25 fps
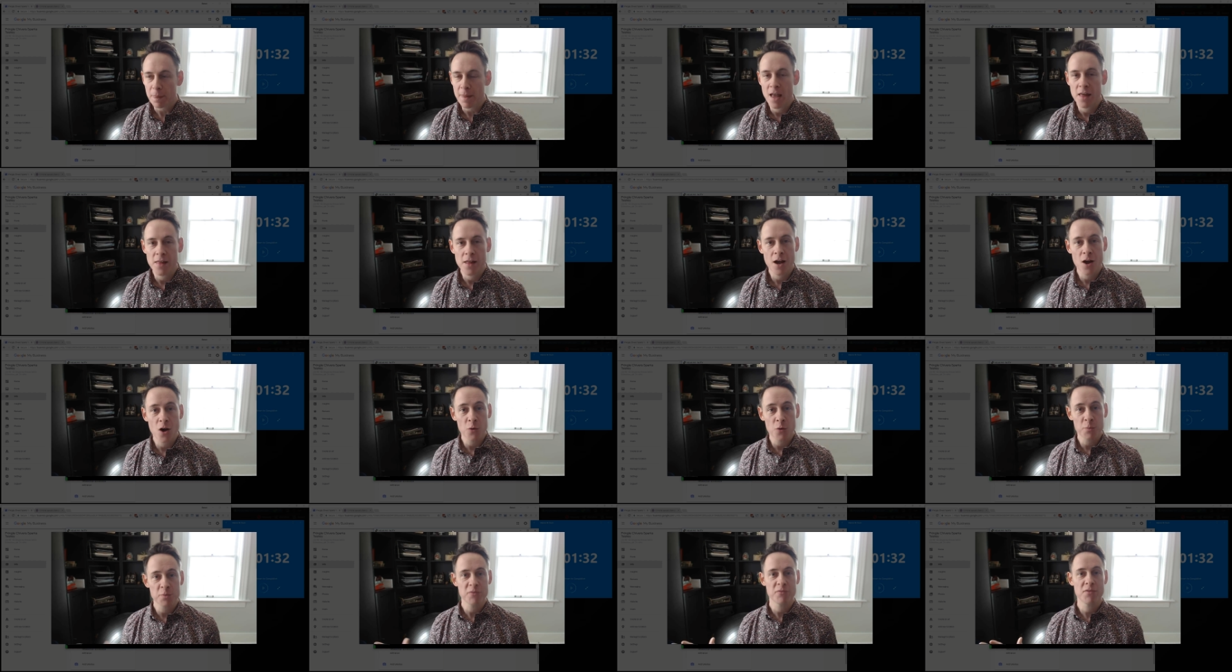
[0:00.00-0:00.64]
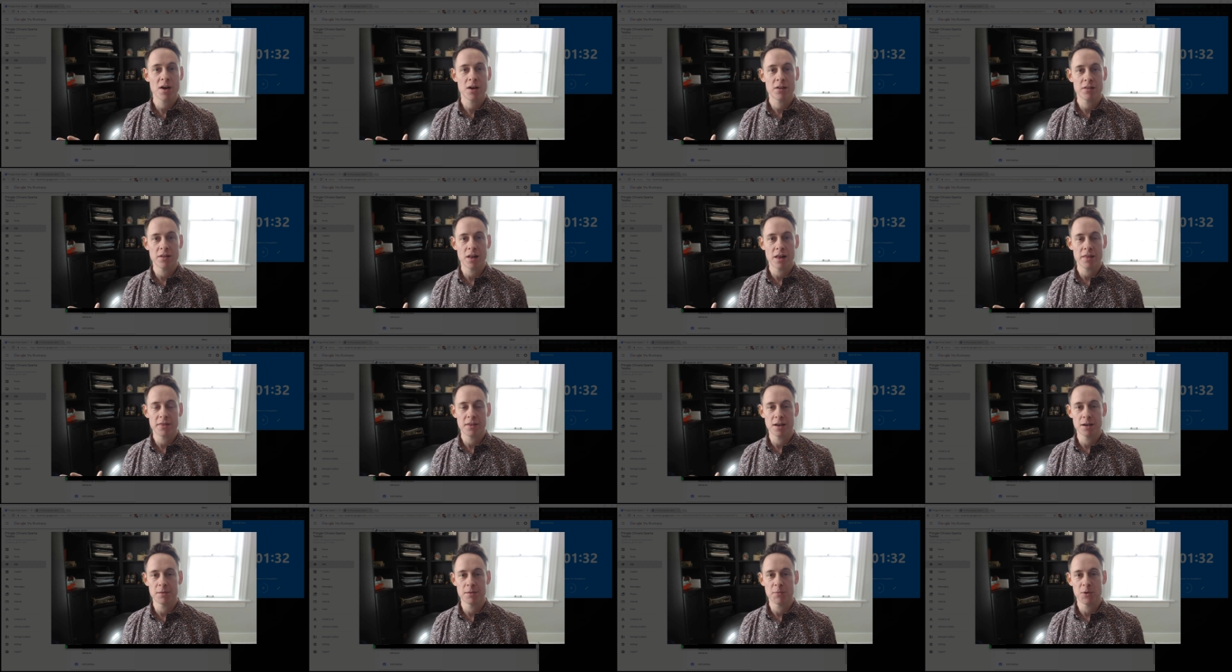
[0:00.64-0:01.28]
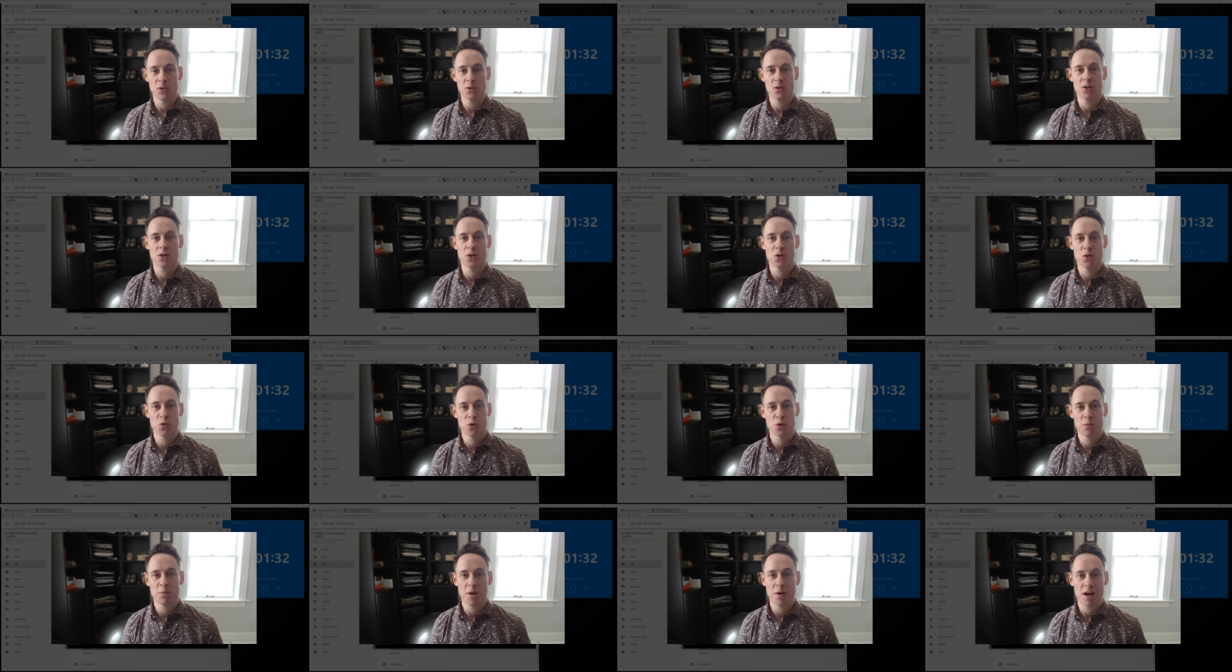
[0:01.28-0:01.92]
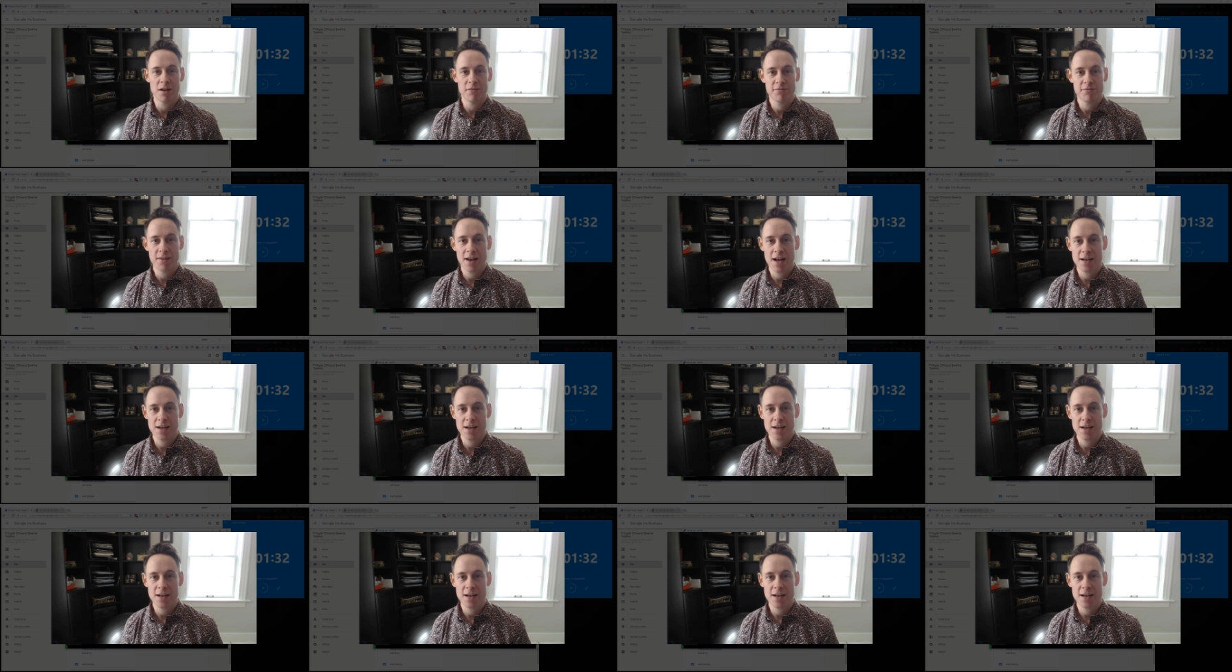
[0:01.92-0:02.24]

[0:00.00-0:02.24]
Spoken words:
And I hope you found that thing about Googlebot